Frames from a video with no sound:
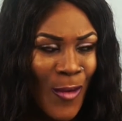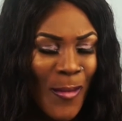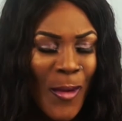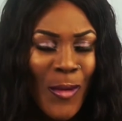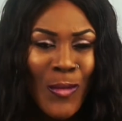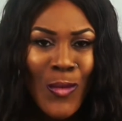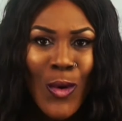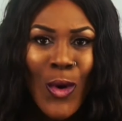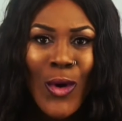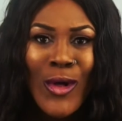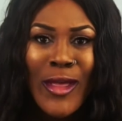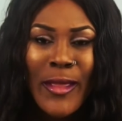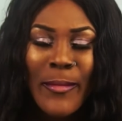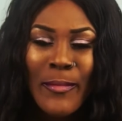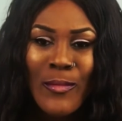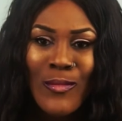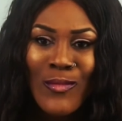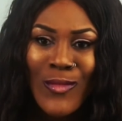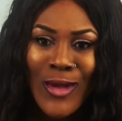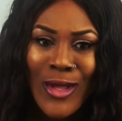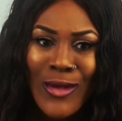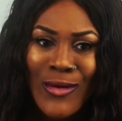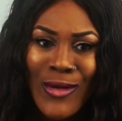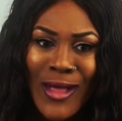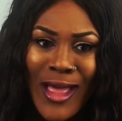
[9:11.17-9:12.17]
But we'll call him
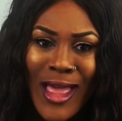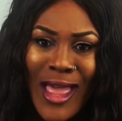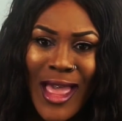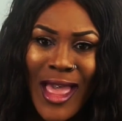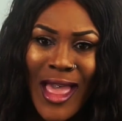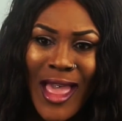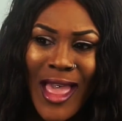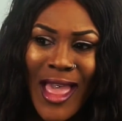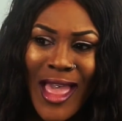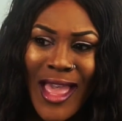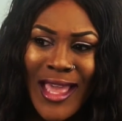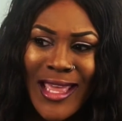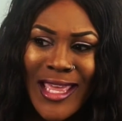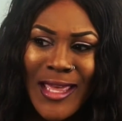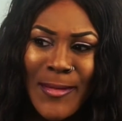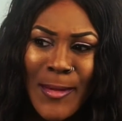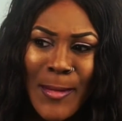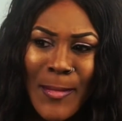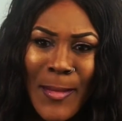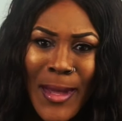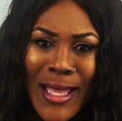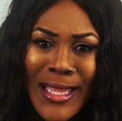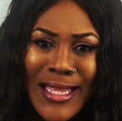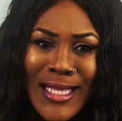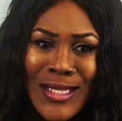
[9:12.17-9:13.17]
Will. Keep
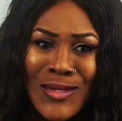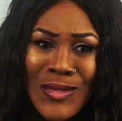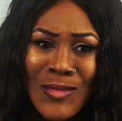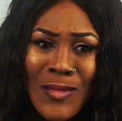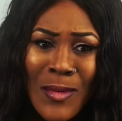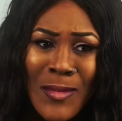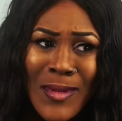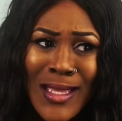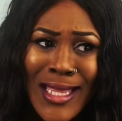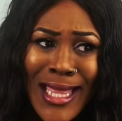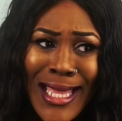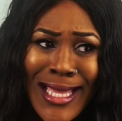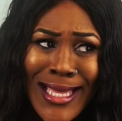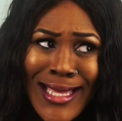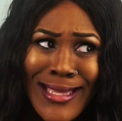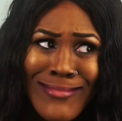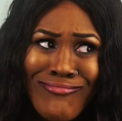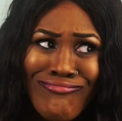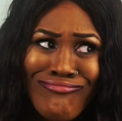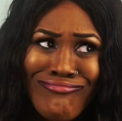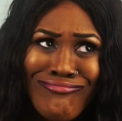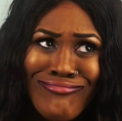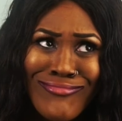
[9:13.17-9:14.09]
in mind, this was probably like